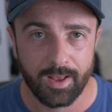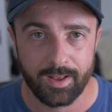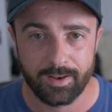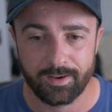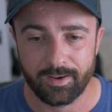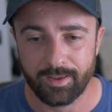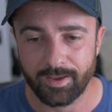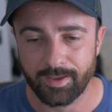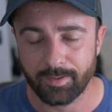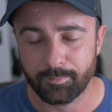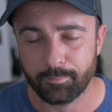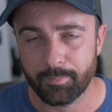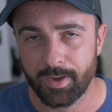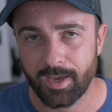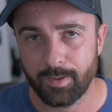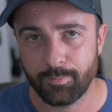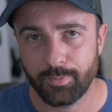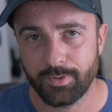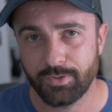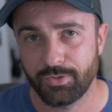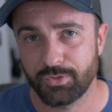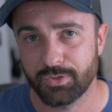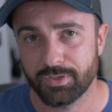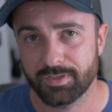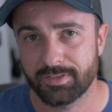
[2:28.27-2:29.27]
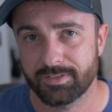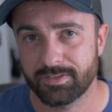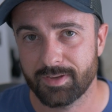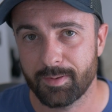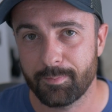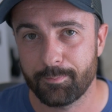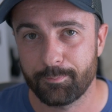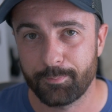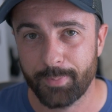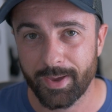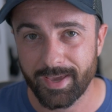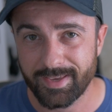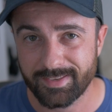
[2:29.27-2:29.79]
like maybe just some
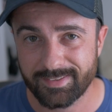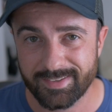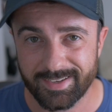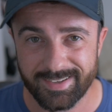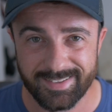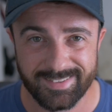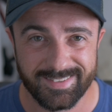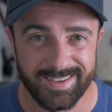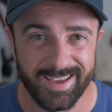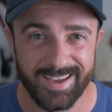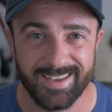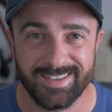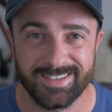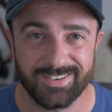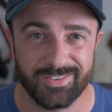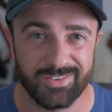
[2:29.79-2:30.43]
basic data